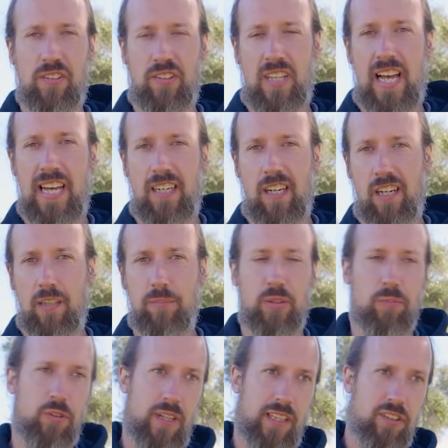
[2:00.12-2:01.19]
a sidearm,
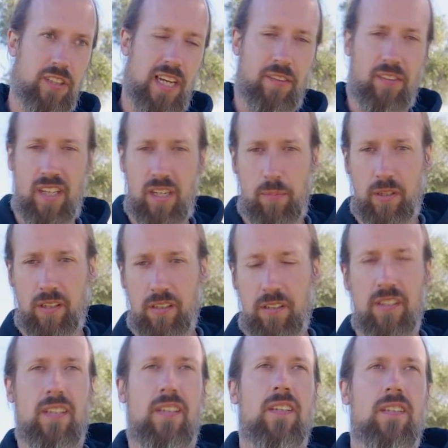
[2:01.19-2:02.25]
some trick shot thumbers,